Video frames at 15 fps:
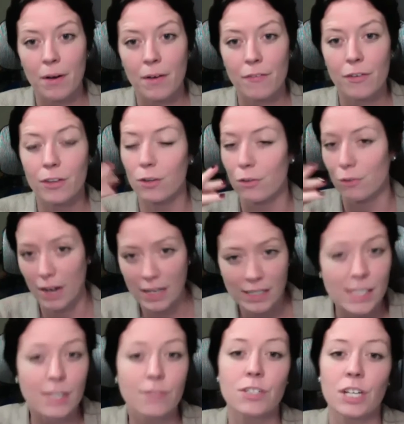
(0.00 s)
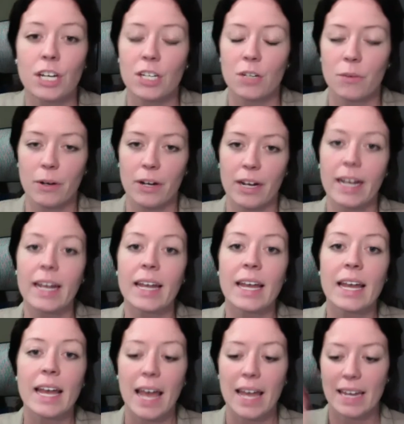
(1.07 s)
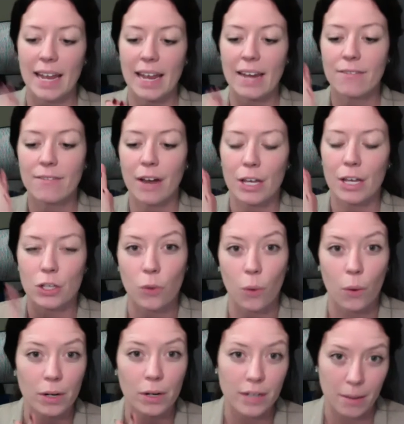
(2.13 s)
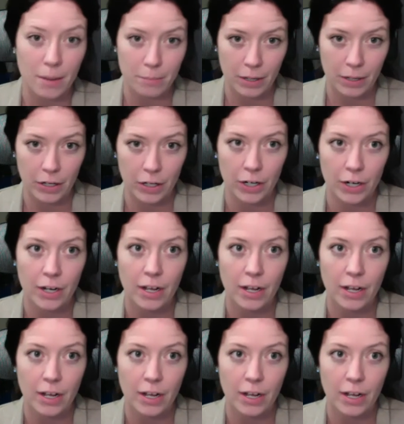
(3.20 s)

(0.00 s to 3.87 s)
for the rest of January and invite your number